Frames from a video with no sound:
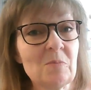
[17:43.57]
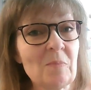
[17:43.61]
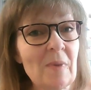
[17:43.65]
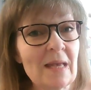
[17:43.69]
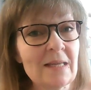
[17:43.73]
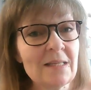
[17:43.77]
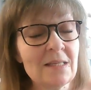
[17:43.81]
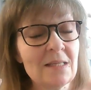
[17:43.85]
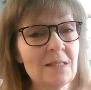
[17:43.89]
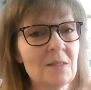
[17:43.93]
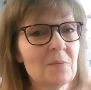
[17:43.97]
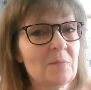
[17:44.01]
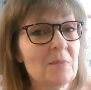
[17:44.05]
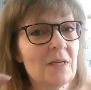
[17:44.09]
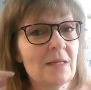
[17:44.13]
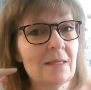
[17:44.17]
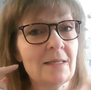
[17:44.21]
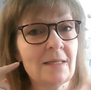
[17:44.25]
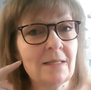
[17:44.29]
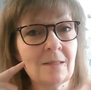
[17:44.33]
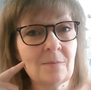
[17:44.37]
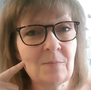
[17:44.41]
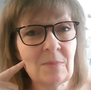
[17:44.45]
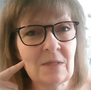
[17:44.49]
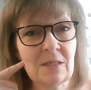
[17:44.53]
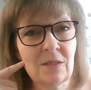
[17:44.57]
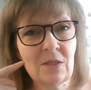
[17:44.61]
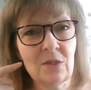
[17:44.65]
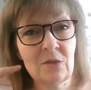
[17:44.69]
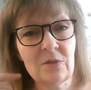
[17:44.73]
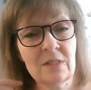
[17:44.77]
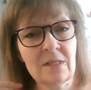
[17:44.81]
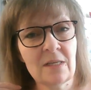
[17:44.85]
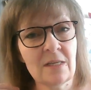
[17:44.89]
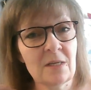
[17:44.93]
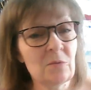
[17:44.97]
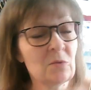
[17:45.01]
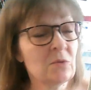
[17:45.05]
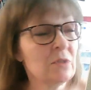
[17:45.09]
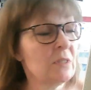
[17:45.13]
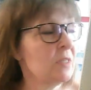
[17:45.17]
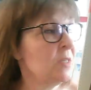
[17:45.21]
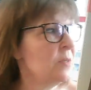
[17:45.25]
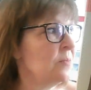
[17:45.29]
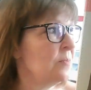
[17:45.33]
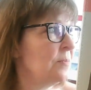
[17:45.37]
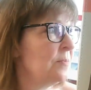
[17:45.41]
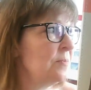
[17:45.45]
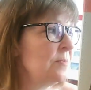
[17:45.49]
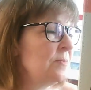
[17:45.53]
better to be a little bit loose and I
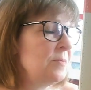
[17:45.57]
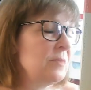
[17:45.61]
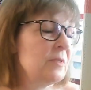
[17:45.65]
wanted it